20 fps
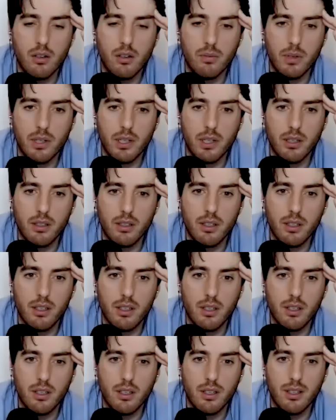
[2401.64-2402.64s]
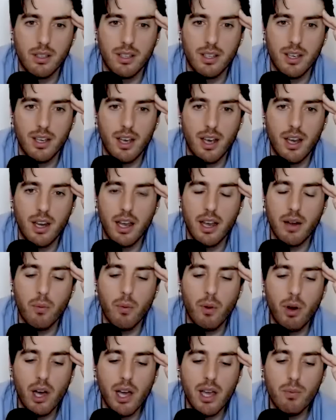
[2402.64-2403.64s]
my God. Like
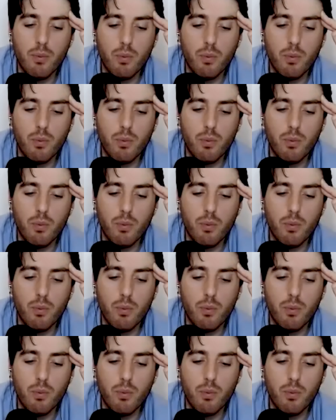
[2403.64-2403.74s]
why